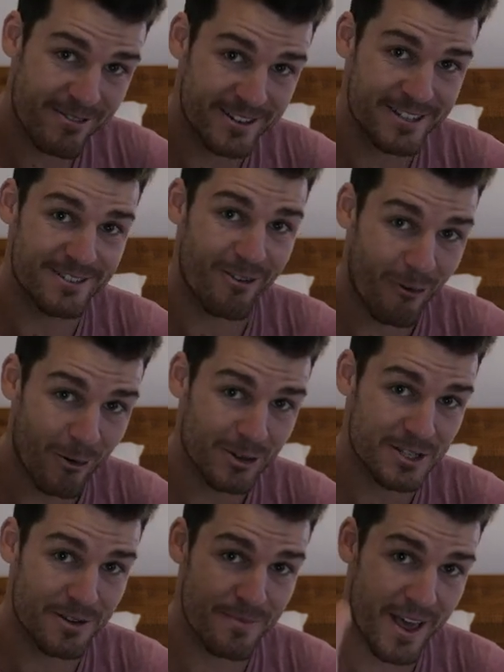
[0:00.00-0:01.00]
which is
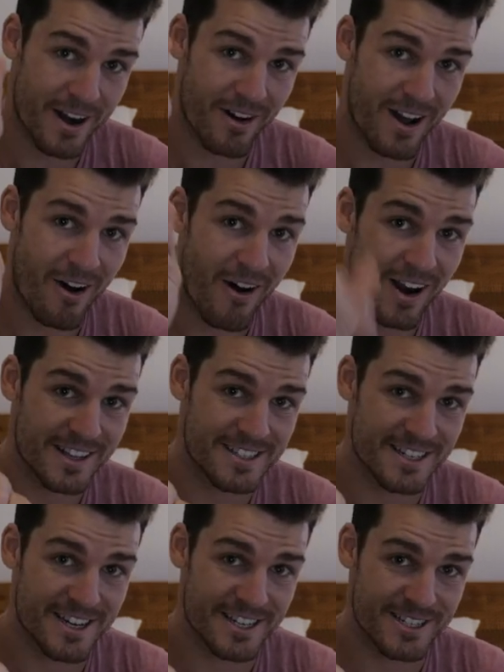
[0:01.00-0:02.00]
awesome, and I highly
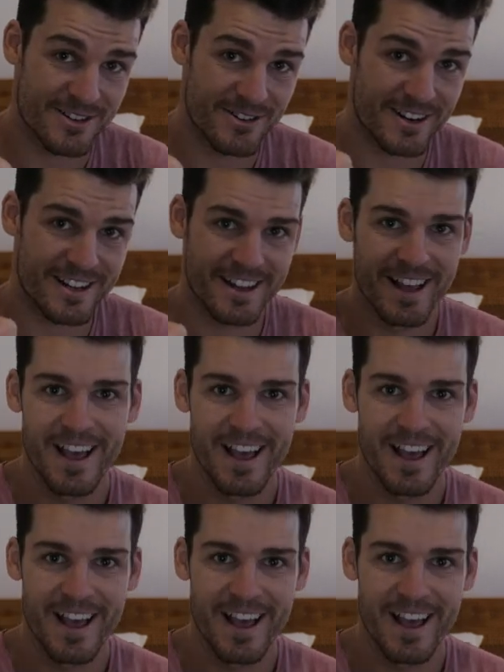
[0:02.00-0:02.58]
suggest doing it.